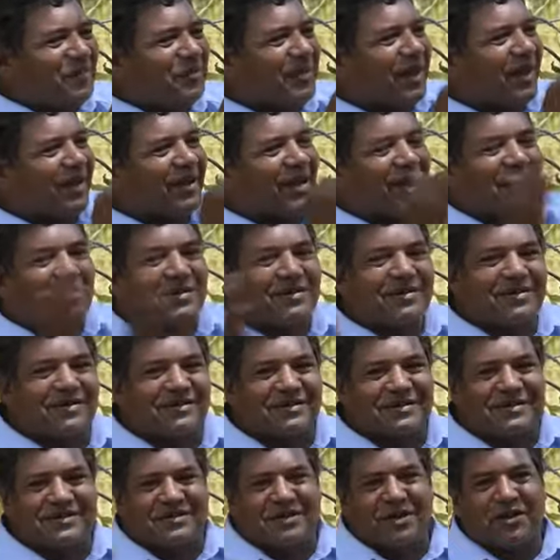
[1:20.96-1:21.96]

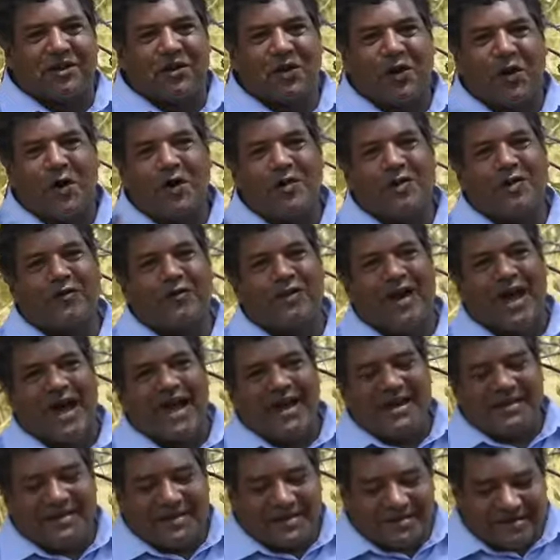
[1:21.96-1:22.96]
Okay, to call the
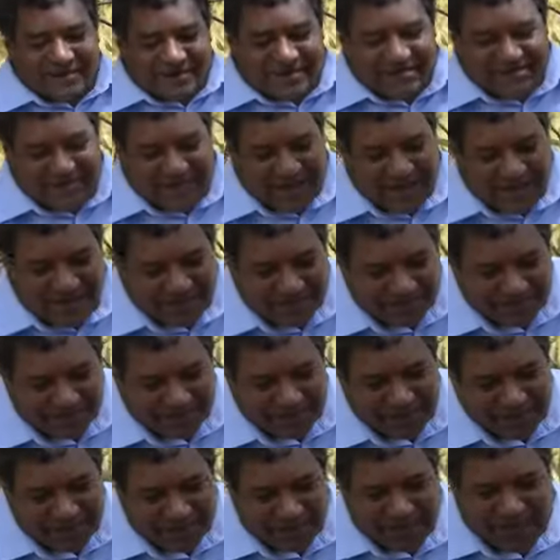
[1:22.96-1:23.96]
rain, this
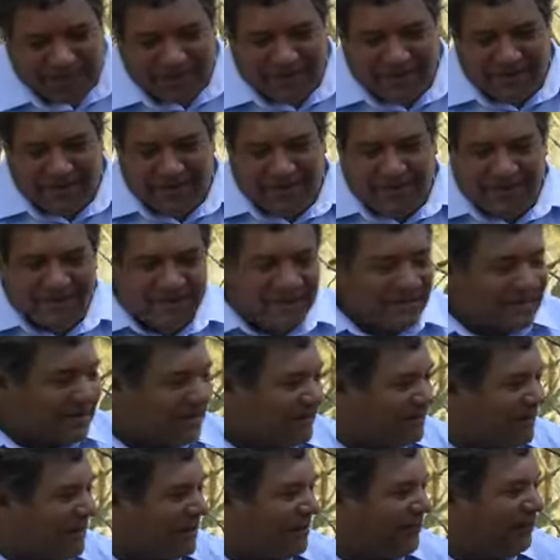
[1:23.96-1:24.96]

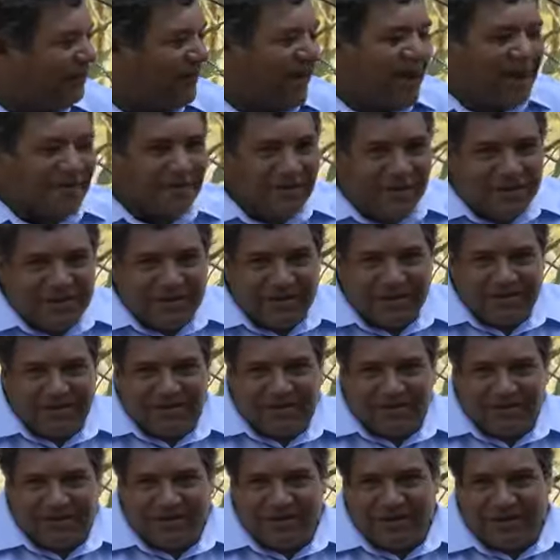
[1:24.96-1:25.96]
is his family,
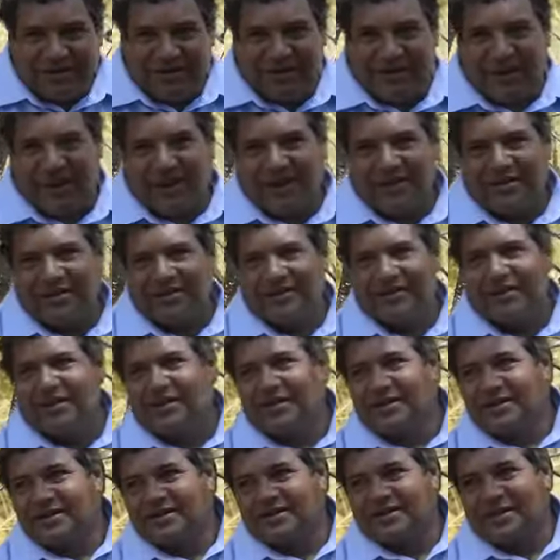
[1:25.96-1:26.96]
okay?
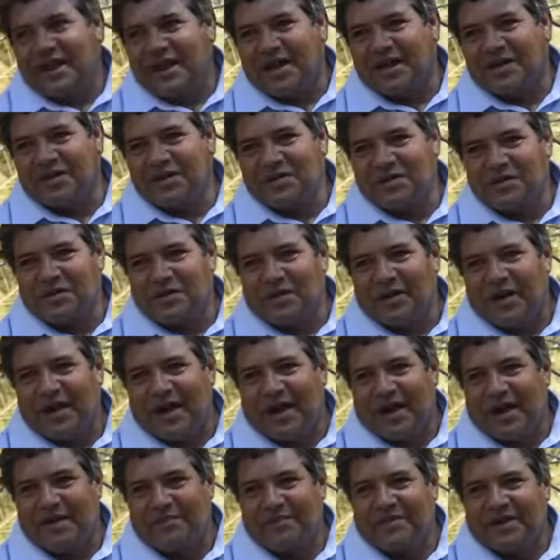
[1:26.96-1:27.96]
So
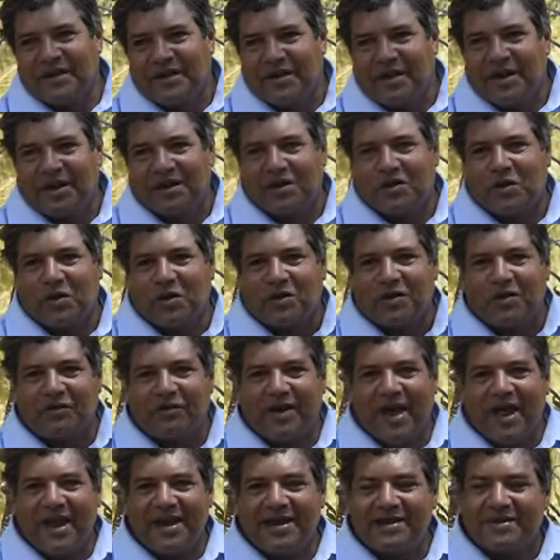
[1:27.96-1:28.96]
you've got to call the
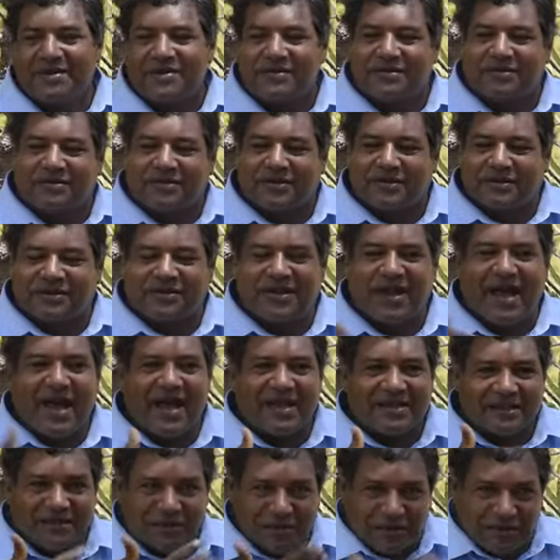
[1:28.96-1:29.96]
rain, because you
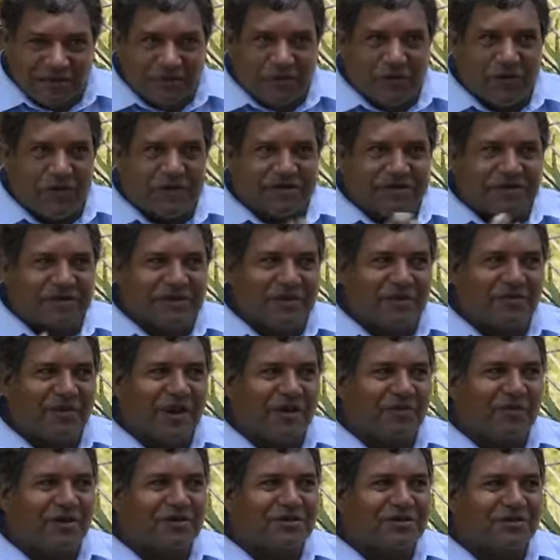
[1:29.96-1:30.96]
asked a good question
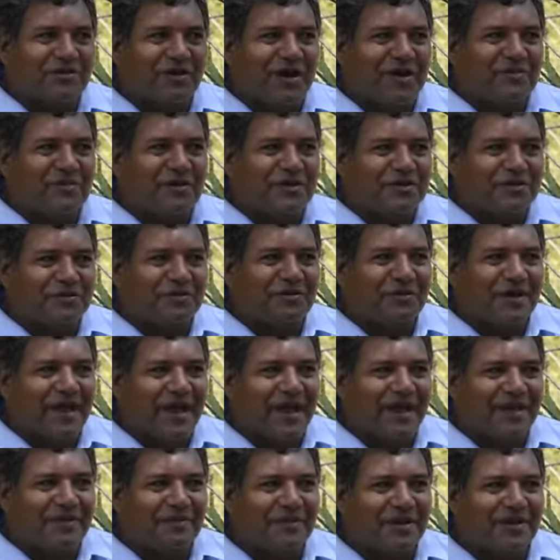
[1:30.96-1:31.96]
about what's your Aboriginal
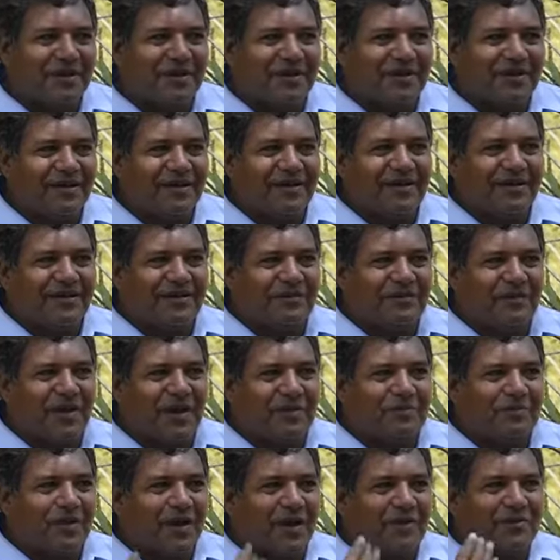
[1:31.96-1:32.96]
name.
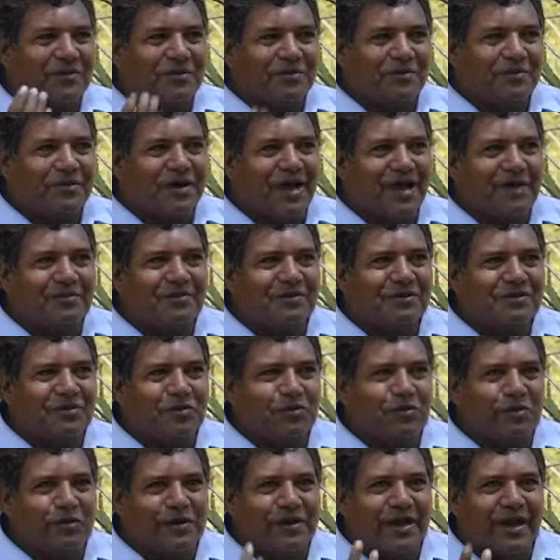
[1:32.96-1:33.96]
And my Aboriginal name is
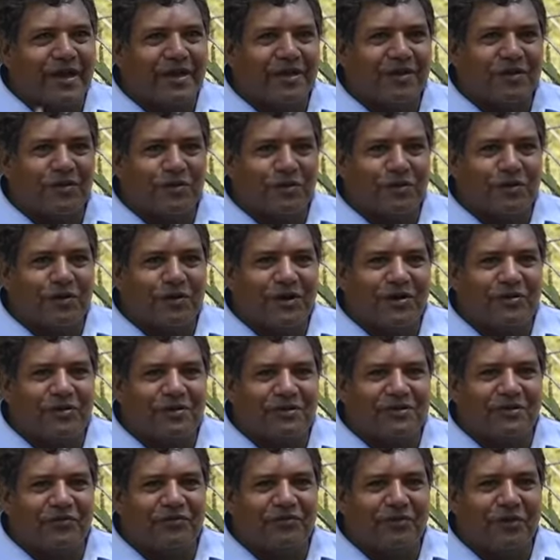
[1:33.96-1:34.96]
Koya. Koya
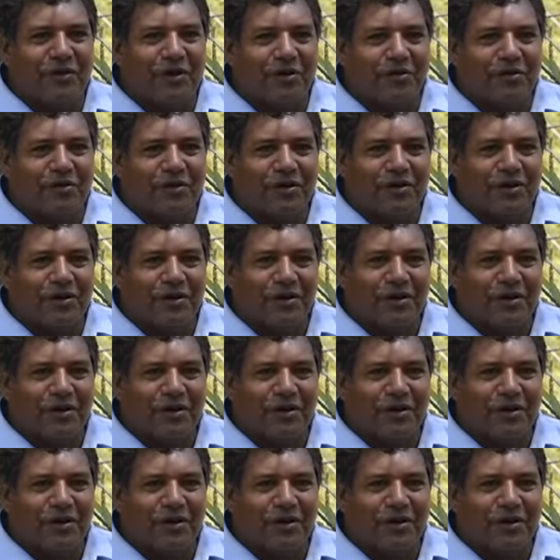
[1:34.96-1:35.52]
is a frog.